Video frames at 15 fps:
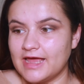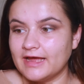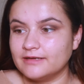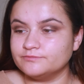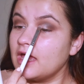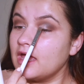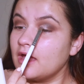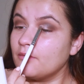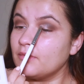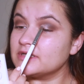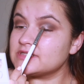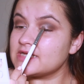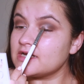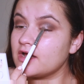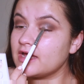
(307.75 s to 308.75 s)
Well, I
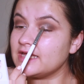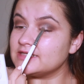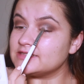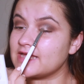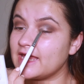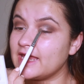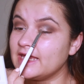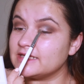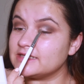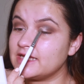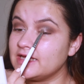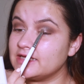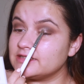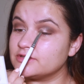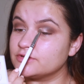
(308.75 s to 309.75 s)
say not easy, it,
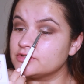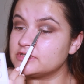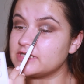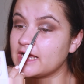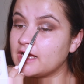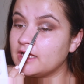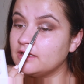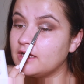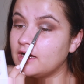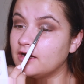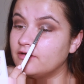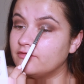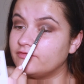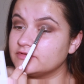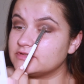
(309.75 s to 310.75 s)
it does take a lot
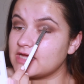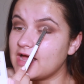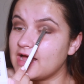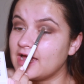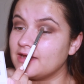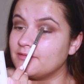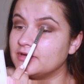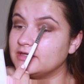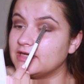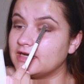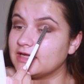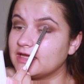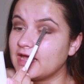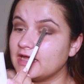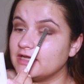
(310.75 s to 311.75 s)
of time and
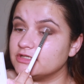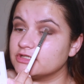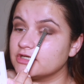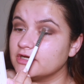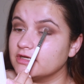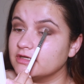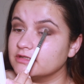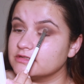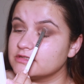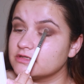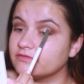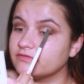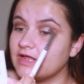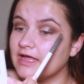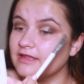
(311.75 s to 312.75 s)
dedication and
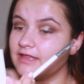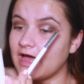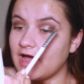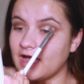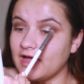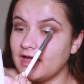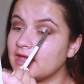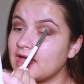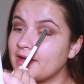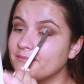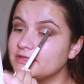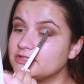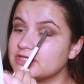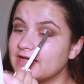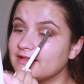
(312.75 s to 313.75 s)
stuff like that. It can
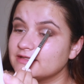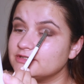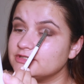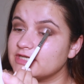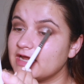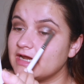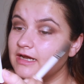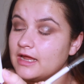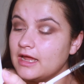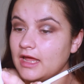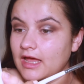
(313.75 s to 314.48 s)
be challenging,